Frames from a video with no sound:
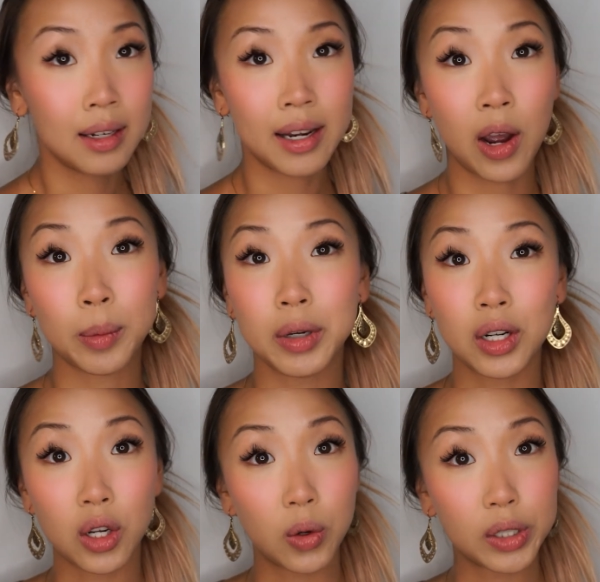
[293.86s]
now I'm
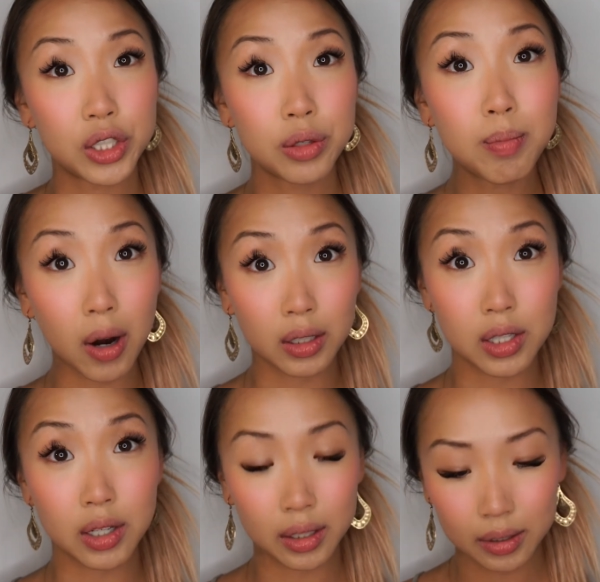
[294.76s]
gonna go into
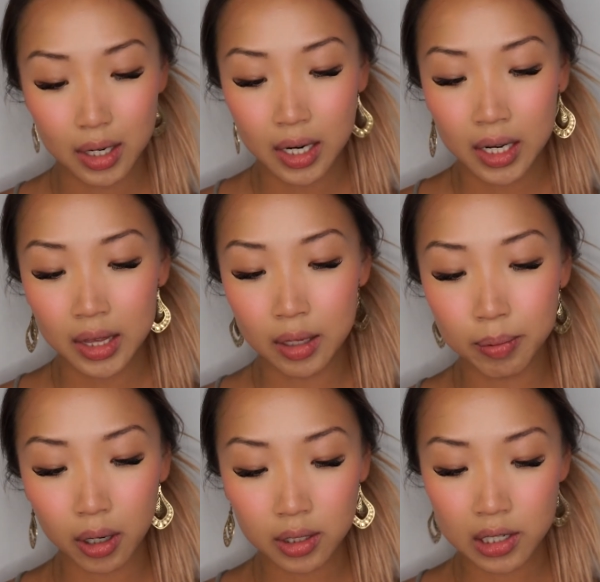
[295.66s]
bronzer. The
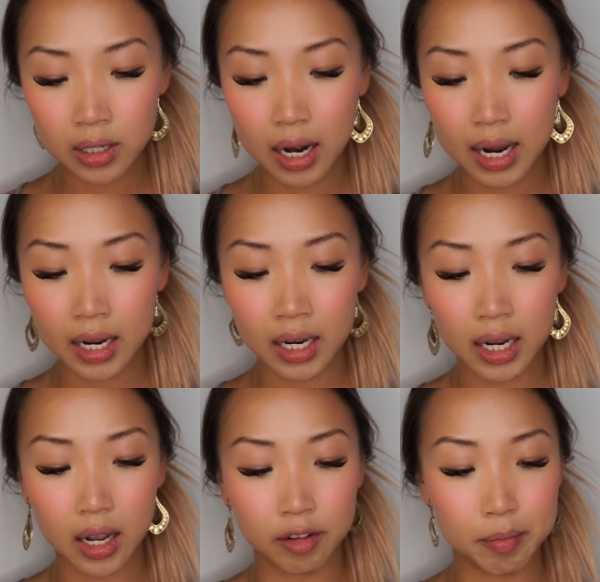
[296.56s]
bronzer
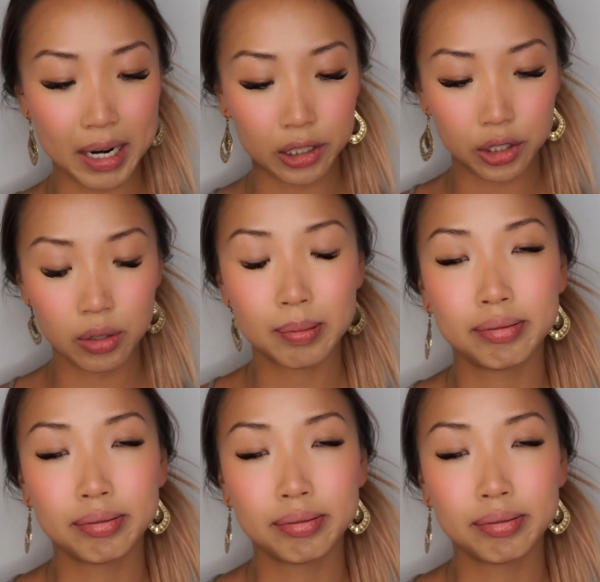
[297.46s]
of my choice.